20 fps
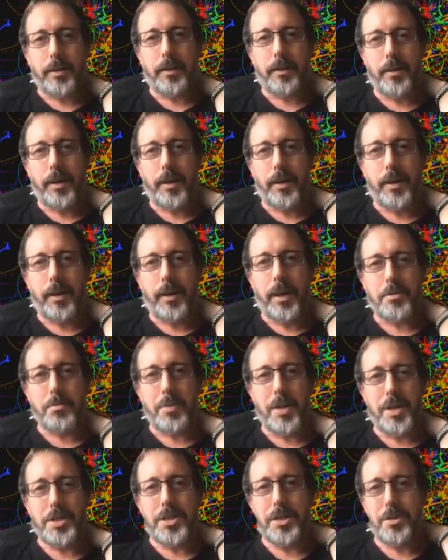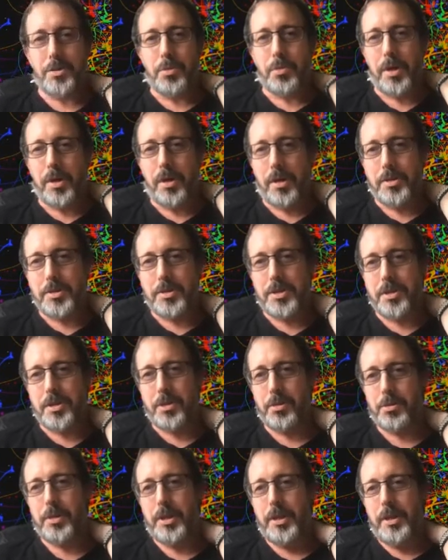as mentioned, we're
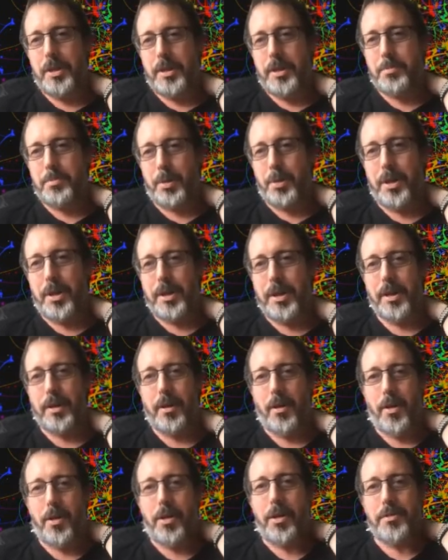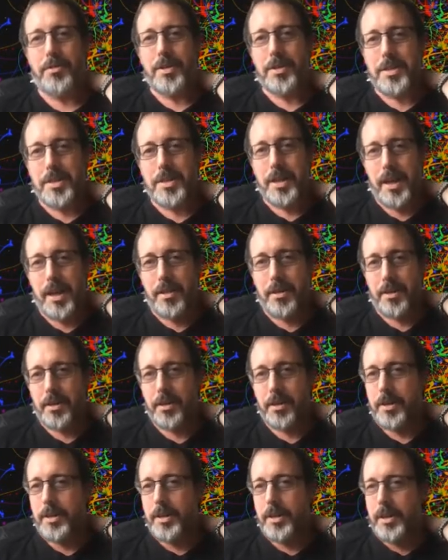also pulling all of this
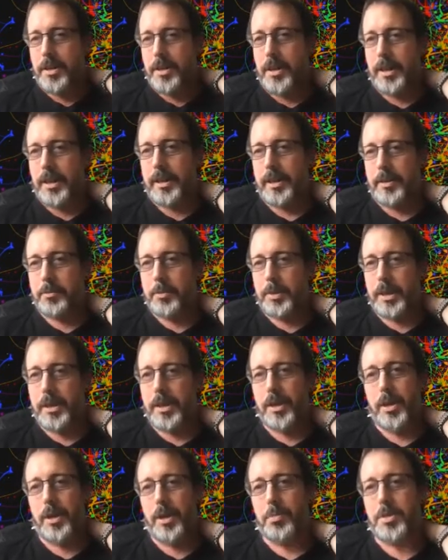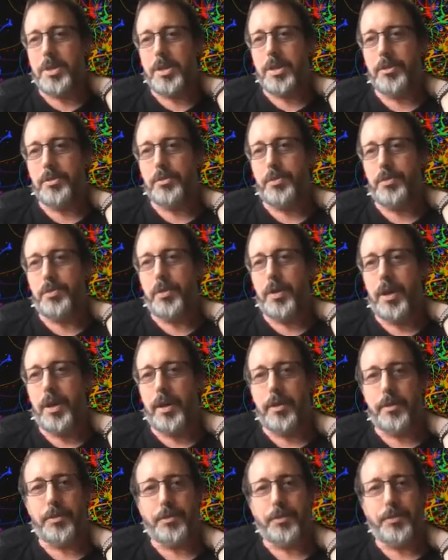together in the hopes of
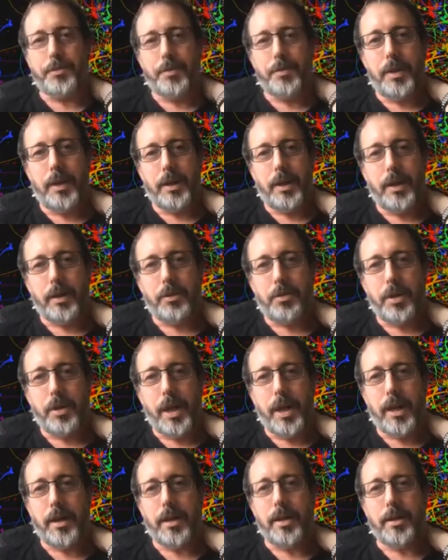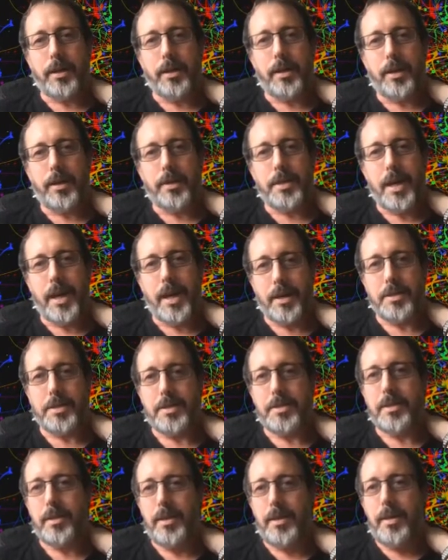creating a
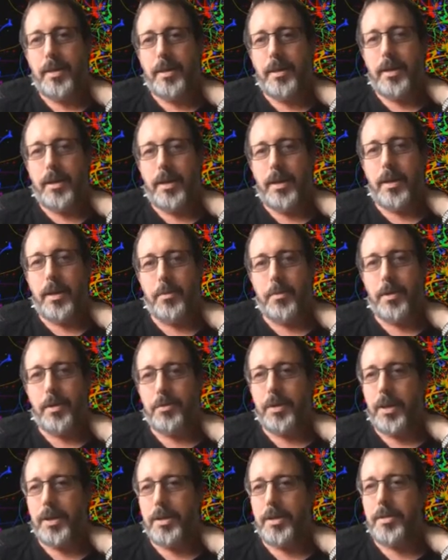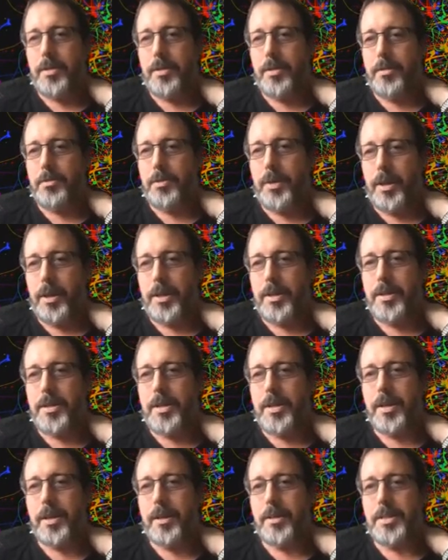text that really
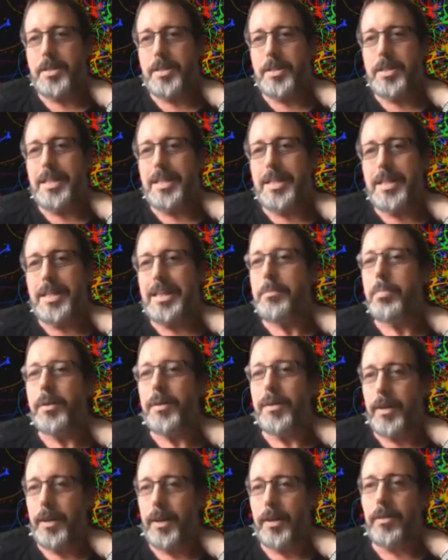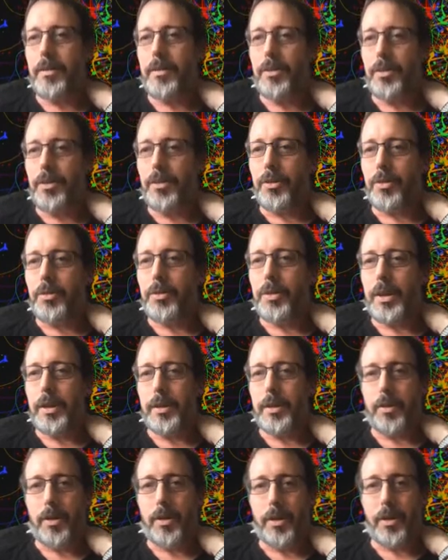digs deep into
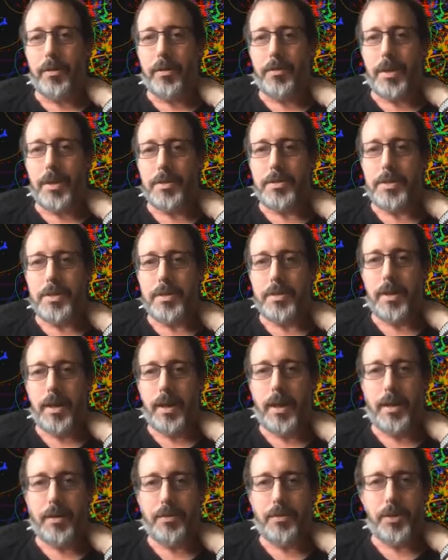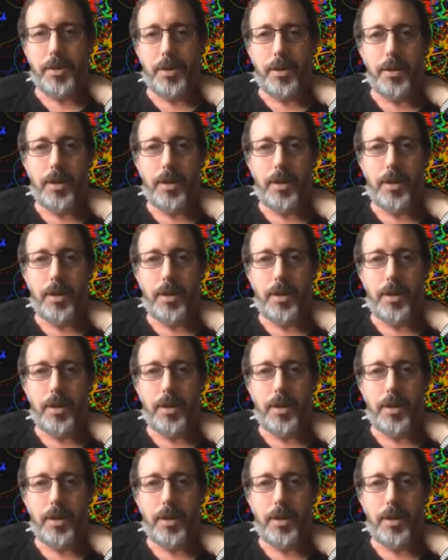all of this. And if you're